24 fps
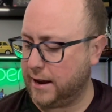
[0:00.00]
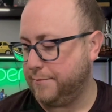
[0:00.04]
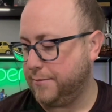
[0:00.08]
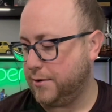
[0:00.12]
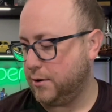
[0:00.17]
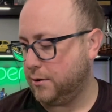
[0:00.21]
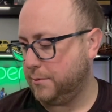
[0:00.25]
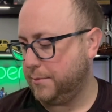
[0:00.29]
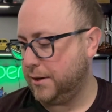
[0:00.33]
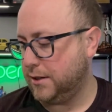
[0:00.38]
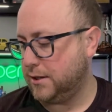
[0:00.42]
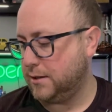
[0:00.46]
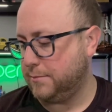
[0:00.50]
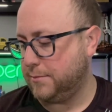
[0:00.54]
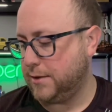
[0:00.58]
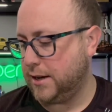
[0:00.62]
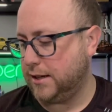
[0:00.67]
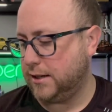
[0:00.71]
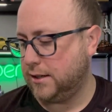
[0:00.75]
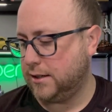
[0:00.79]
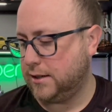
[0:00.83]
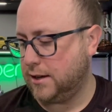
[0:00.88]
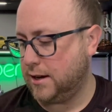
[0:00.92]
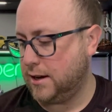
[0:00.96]
There'll be some
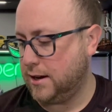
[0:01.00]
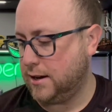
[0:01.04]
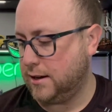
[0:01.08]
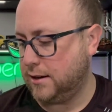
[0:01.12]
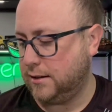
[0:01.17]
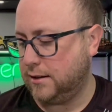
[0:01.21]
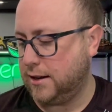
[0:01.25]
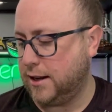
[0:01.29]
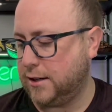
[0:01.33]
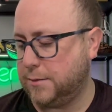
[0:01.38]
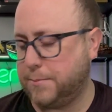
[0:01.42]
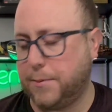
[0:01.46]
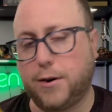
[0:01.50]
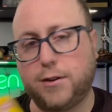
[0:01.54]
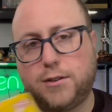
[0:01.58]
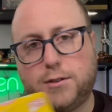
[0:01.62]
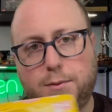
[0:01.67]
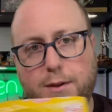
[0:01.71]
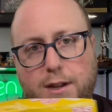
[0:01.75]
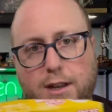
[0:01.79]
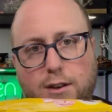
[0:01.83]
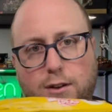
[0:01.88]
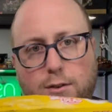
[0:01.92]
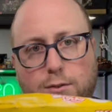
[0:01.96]
nice parts we
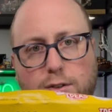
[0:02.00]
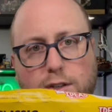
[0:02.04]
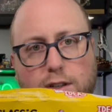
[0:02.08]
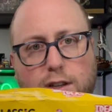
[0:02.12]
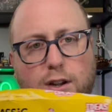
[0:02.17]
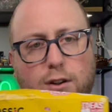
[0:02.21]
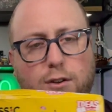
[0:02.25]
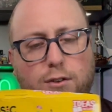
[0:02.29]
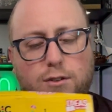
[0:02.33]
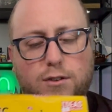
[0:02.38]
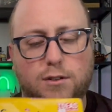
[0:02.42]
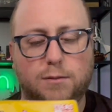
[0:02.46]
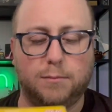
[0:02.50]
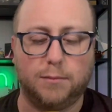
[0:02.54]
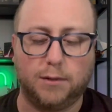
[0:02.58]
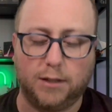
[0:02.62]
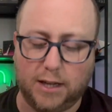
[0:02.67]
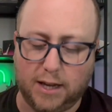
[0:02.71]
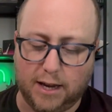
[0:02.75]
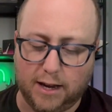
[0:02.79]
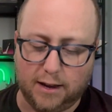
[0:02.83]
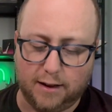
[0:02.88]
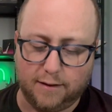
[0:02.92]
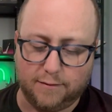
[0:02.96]
can use in here. There's some
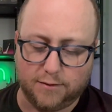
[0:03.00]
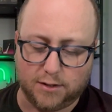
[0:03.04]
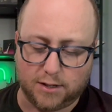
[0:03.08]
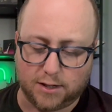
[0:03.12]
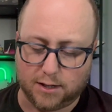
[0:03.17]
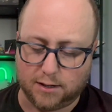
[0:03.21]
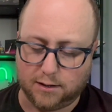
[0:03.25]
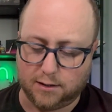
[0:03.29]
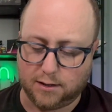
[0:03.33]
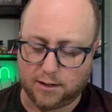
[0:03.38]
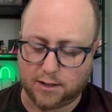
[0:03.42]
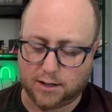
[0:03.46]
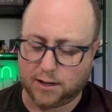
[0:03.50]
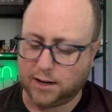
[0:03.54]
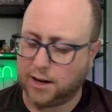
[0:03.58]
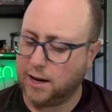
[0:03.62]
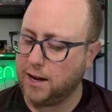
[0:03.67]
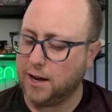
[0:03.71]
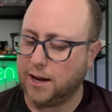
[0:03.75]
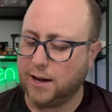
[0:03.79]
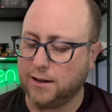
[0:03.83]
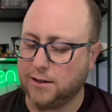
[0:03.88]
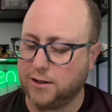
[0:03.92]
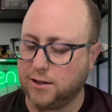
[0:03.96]
leaves and
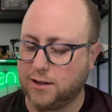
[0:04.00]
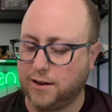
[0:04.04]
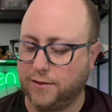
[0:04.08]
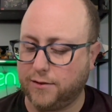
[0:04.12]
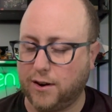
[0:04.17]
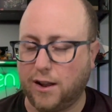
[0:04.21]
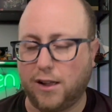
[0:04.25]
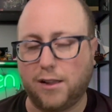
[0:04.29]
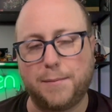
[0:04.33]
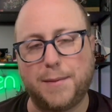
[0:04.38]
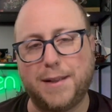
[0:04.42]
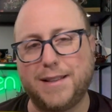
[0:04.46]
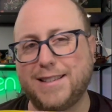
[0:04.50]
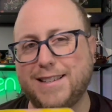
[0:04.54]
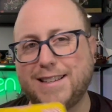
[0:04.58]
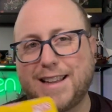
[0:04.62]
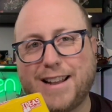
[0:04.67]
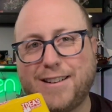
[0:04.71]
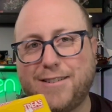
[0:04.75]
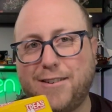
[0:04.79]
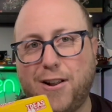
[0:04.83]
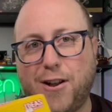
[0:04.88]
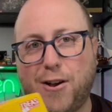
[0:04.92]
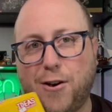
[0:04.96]
just different elements. I
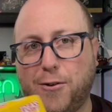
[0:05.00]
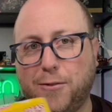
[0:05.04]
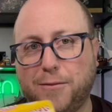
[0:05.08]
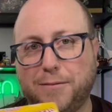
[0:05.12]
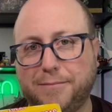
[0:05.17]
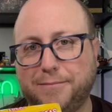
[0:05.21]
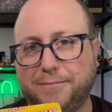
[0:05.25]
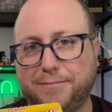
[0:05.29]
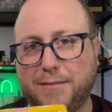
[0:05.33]
don't know.